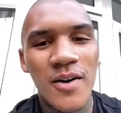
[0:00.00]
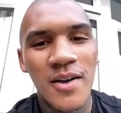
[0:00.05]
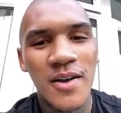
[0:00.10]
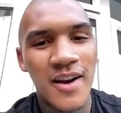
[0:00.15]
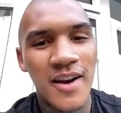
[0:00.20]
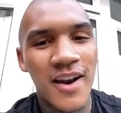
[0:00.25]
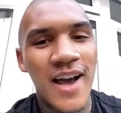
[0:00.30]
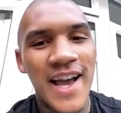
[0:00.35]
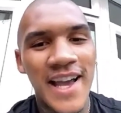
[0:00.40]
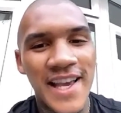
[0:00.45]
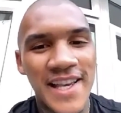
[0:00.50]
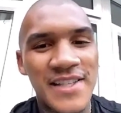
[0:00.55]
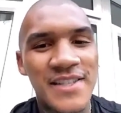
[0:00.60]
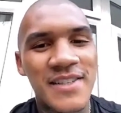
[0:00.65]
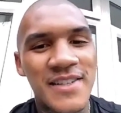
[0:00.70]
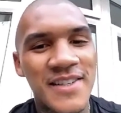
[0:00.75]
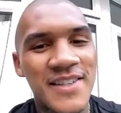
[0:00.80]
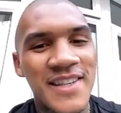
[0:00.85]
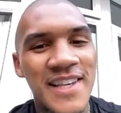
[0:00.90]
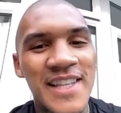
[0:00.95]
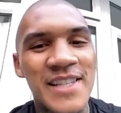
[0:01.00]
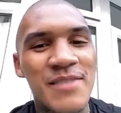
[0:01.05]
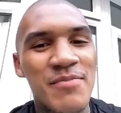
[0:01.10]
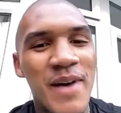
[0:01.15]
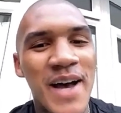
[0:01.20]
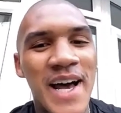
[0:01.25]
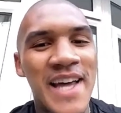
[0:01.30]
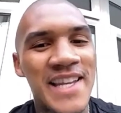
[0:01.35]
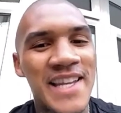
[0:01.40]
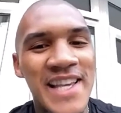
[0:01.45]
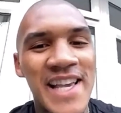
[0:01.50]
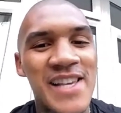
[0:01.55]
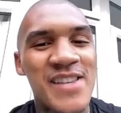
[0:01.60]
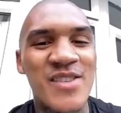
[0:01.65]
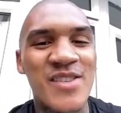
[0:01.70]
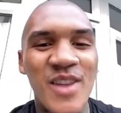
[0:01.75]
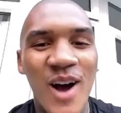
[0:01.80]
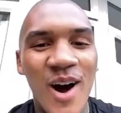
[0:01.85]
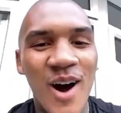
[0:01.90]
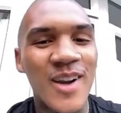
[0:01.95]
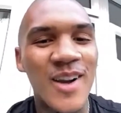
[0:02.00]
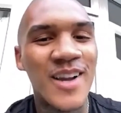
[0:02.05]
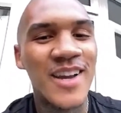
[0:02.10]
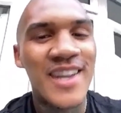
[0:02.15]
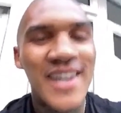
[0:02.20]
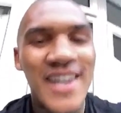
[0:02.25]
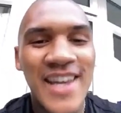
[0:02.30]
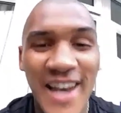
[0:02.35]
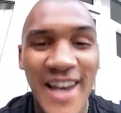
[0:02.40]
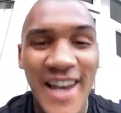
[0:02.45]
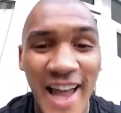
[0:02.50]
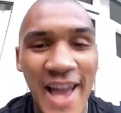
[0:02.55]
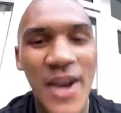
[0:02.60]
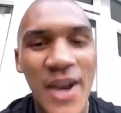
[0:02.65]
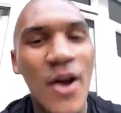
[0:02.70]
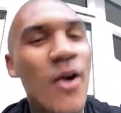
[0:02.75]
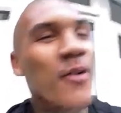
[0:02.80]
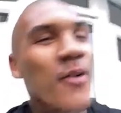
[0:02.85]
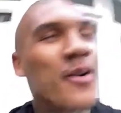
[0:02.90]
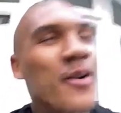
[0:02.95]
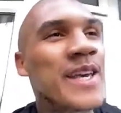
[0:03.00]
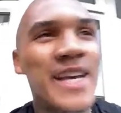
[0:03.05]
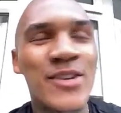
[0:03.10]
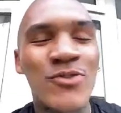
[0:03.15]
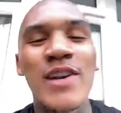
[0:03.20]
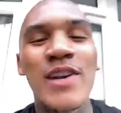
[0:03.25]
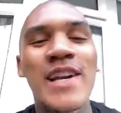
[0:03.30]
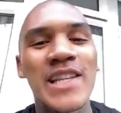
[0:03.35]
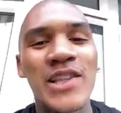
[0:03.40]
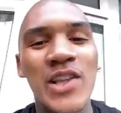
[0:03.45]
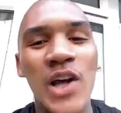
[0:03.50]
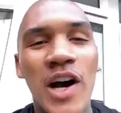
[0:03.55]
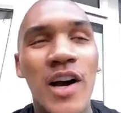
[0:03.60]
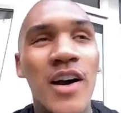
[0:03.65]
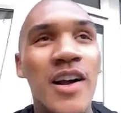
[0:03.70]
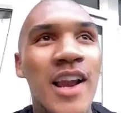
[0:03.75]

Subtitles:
Like he's bad. He gets dark. Like no, he gets really dark.